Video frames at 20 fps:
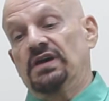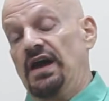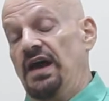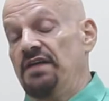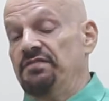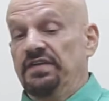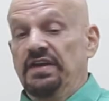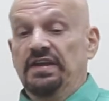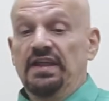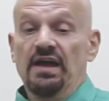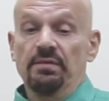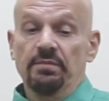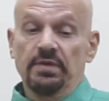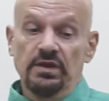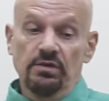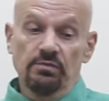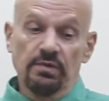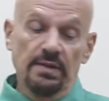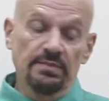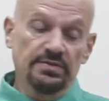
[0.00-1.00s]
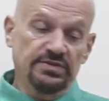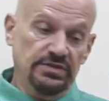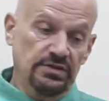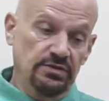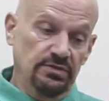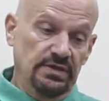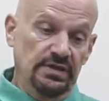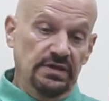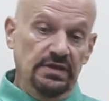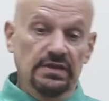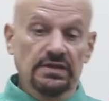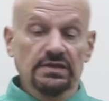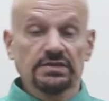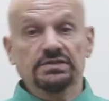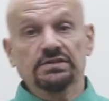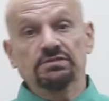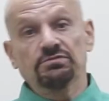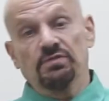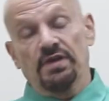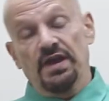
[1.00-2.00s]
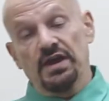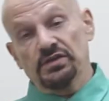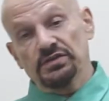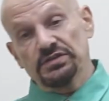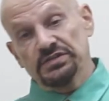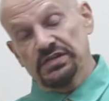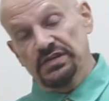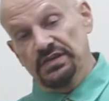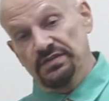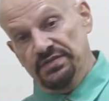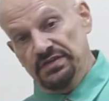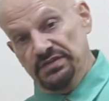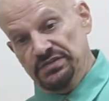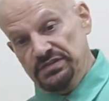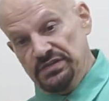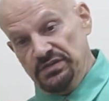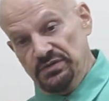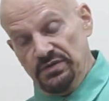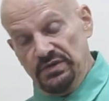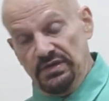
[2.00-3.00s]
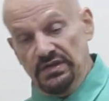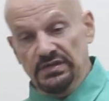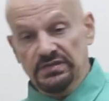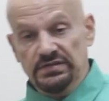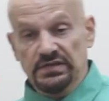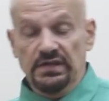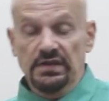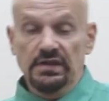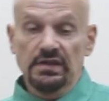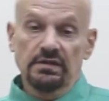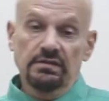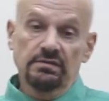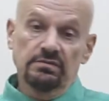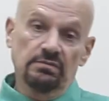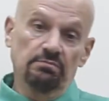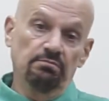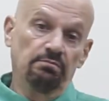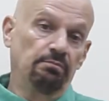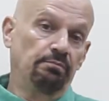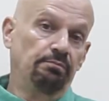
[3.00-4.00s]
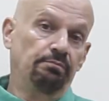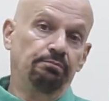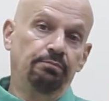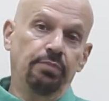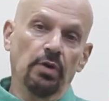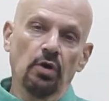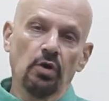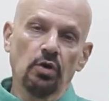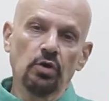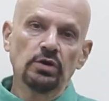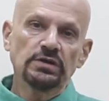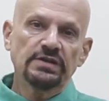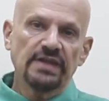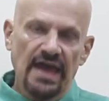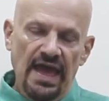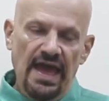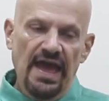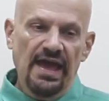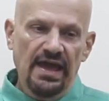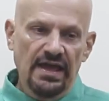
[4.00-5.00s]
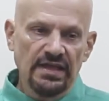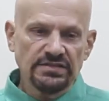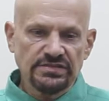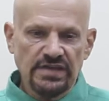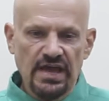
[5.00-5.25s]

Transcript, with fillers: I forget how many web series and regular TV series and bohut ads.